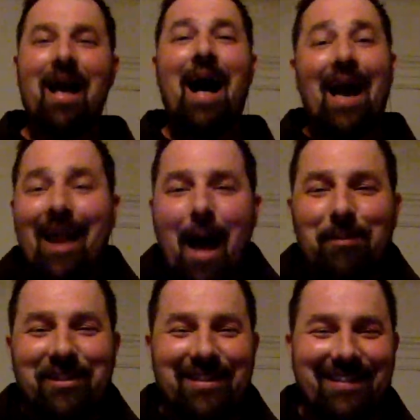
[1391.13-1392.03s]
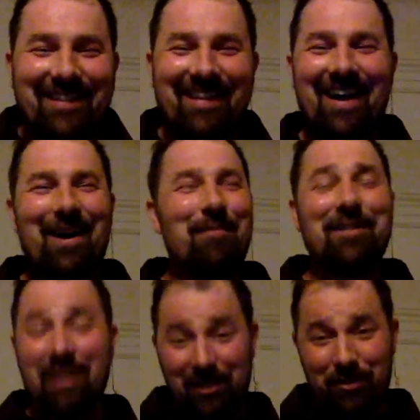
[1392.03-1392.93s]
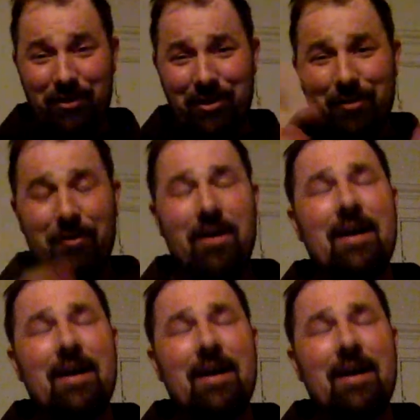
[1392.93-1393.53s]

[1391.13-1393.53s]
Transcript: I had options, and so do you.